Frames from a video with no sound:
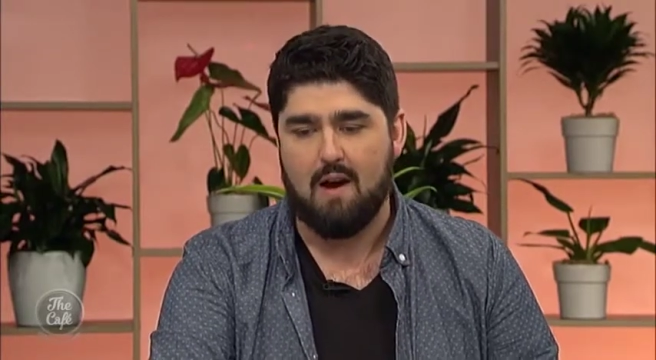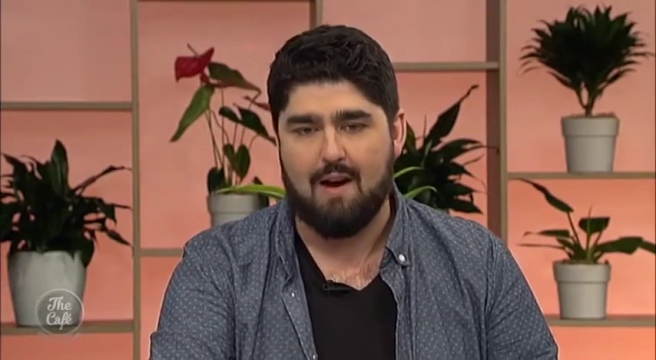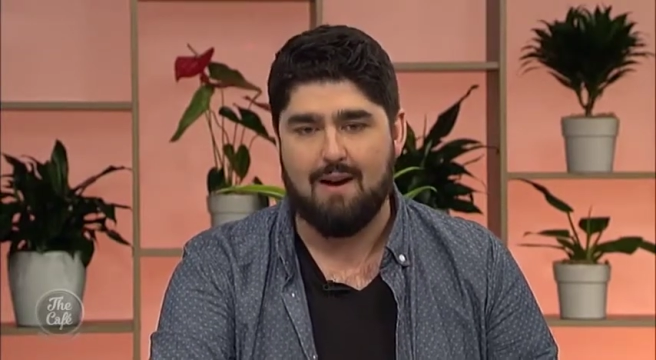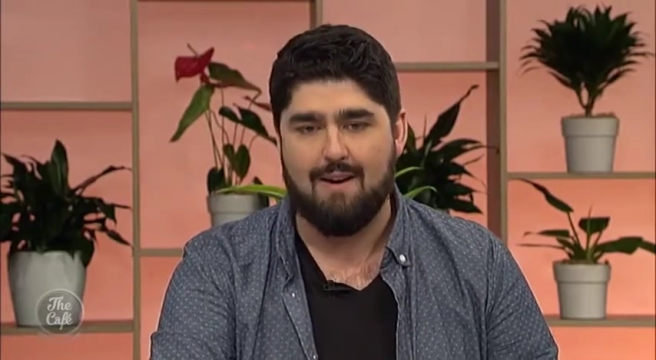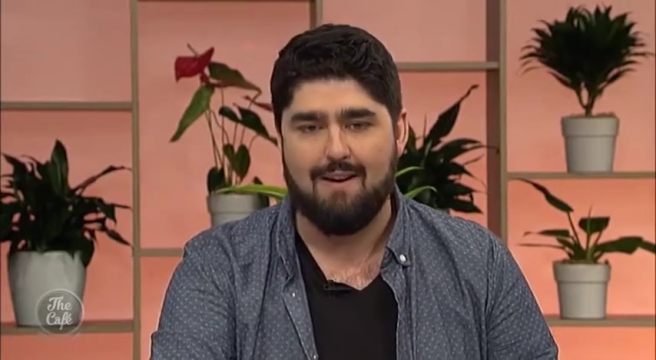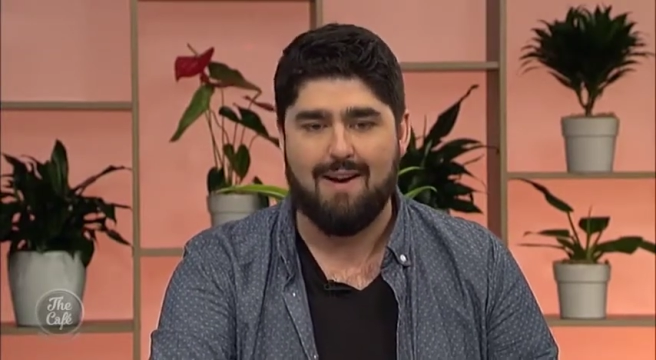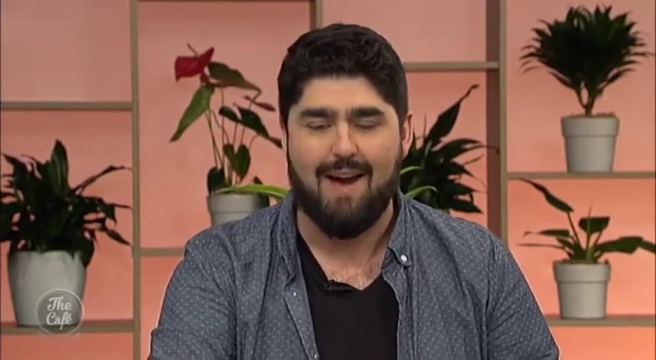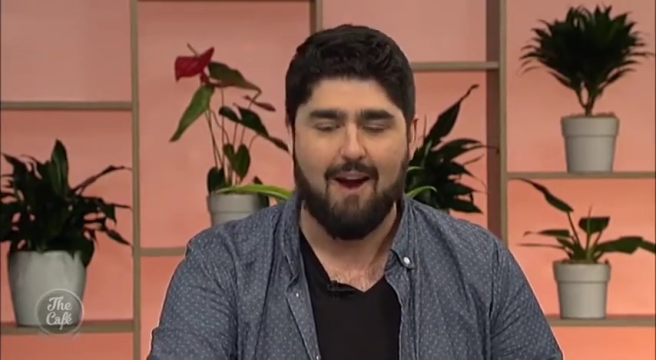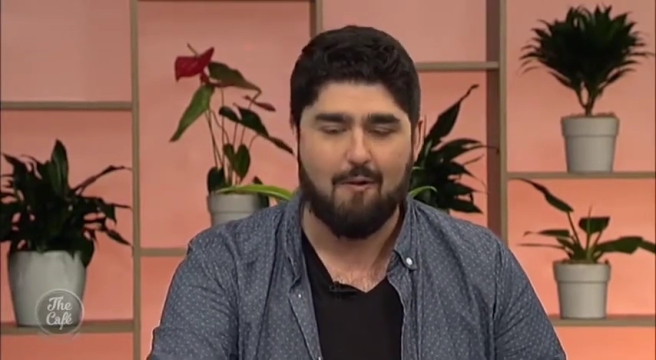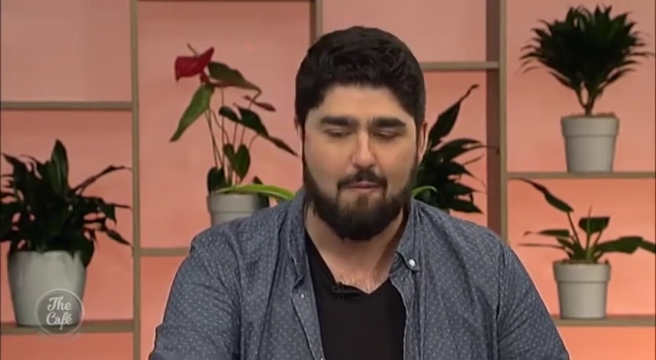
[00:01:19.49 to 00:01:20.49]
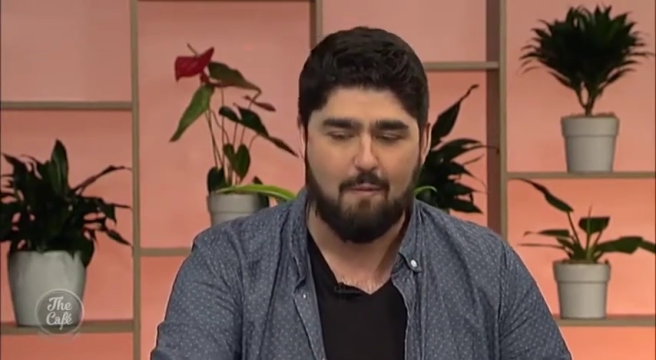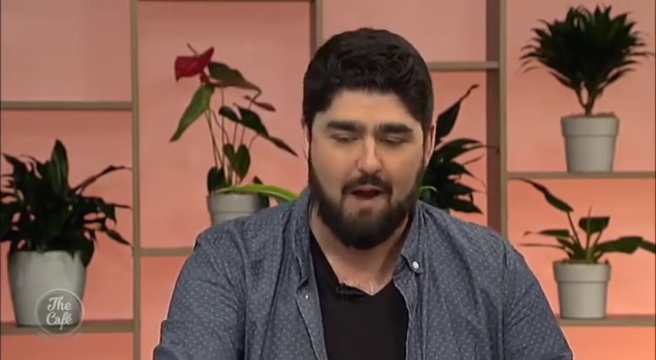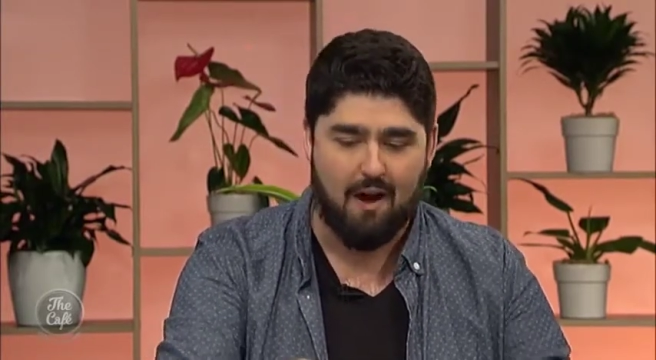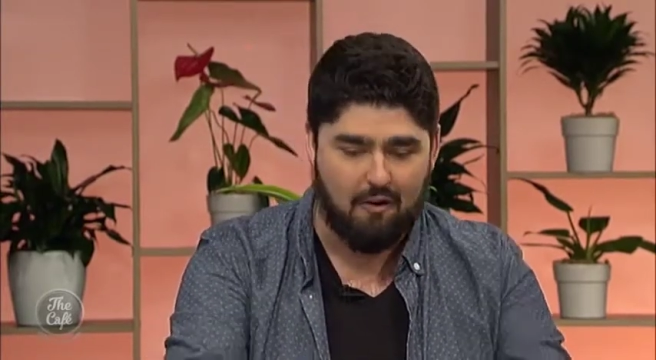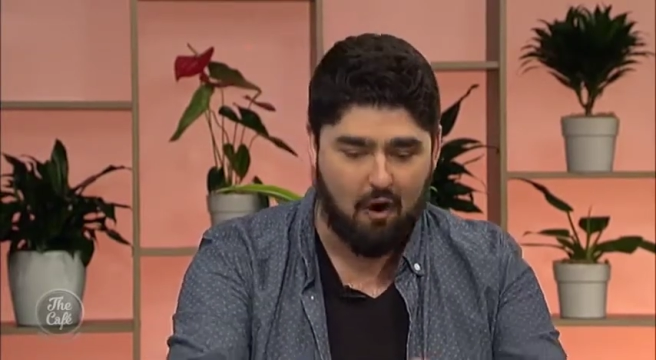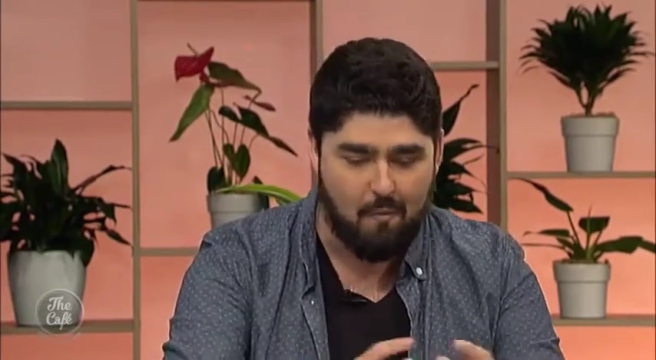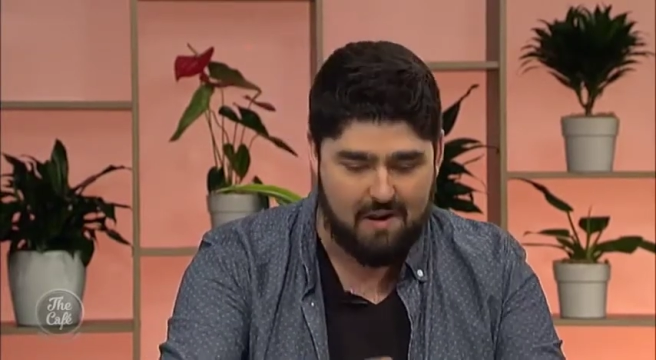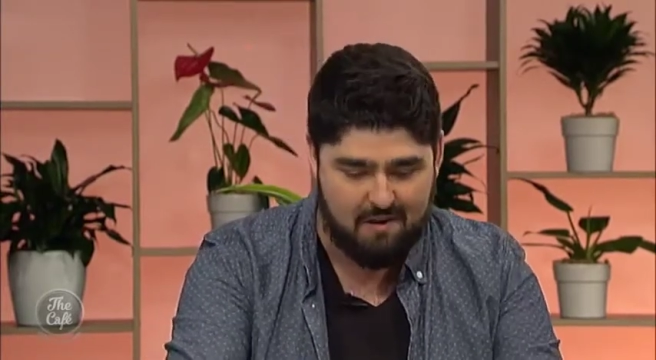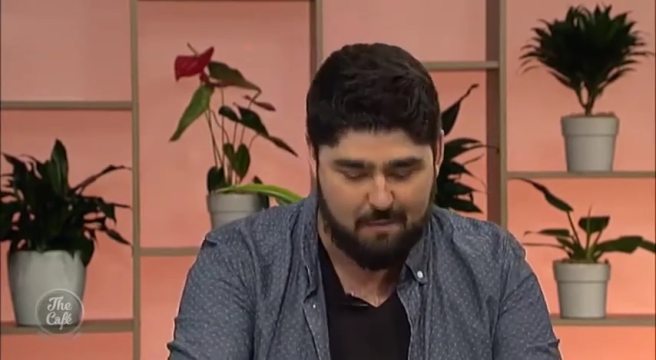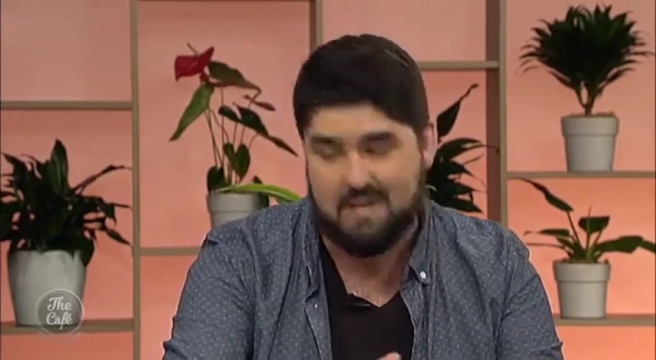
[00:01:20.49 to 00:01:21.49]
uh, how how
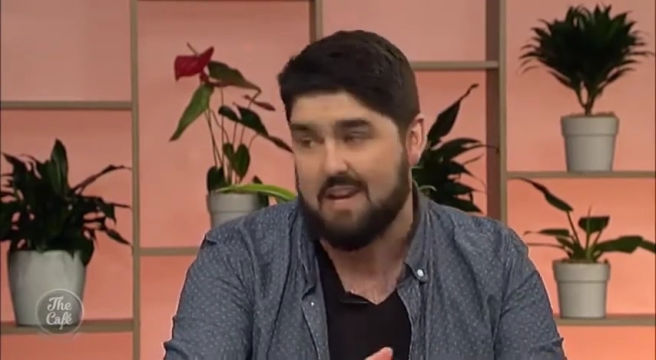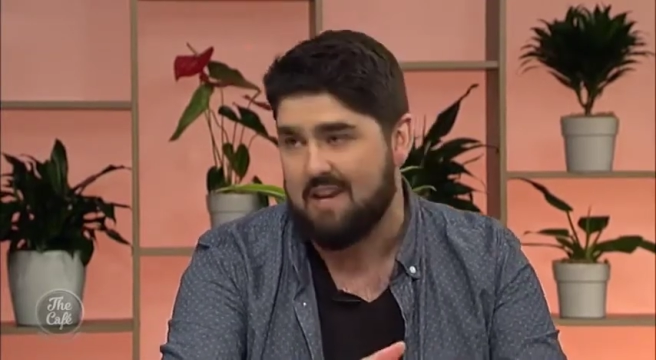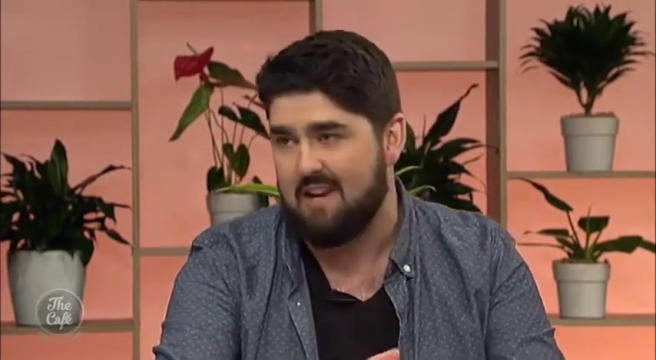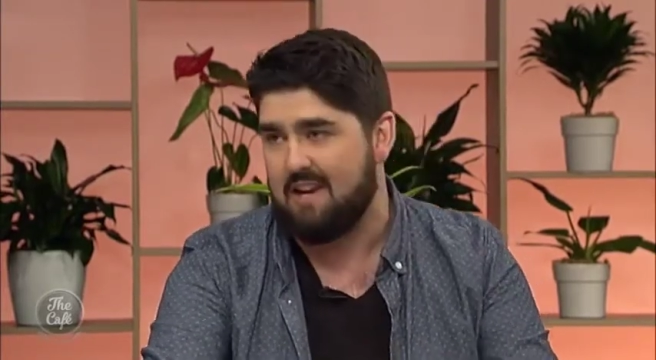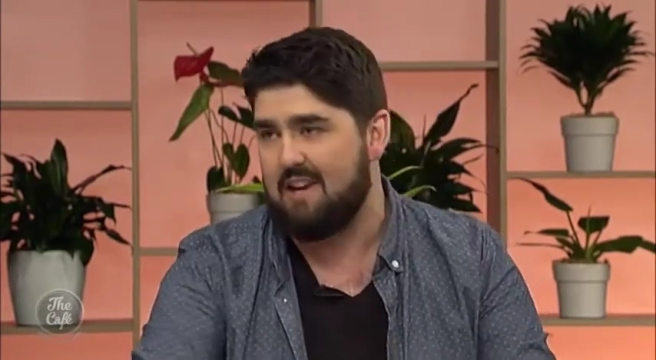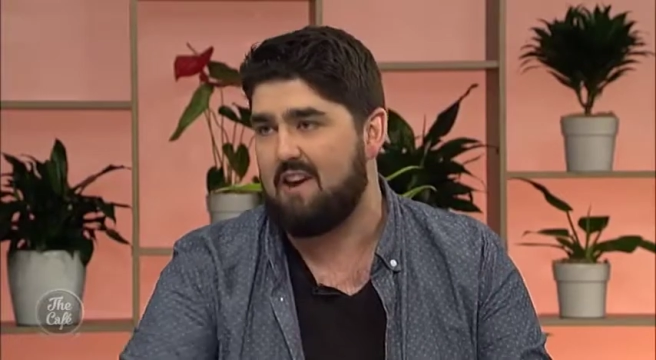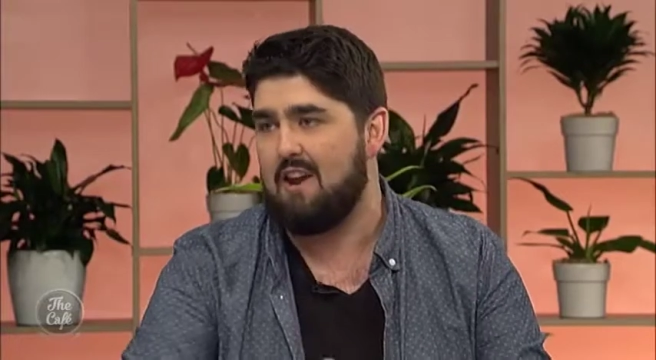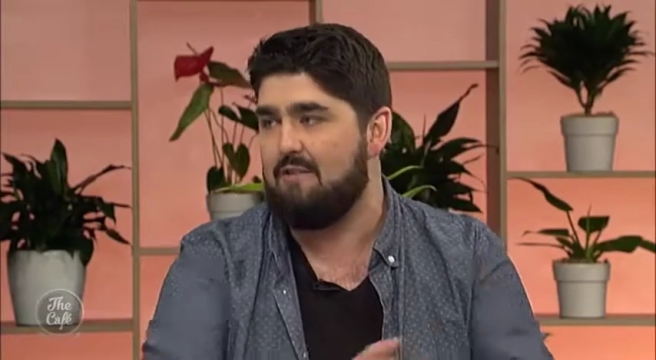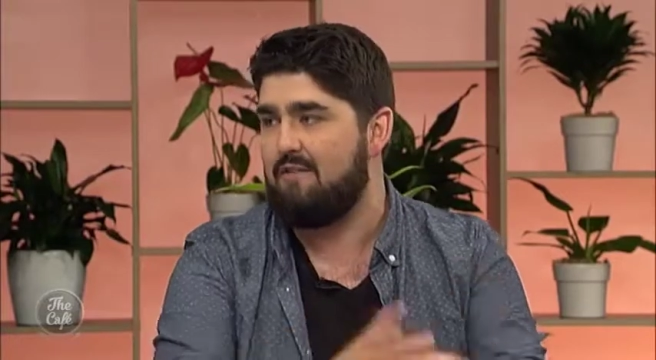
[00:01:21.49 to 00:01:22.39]
comedy particularly kind of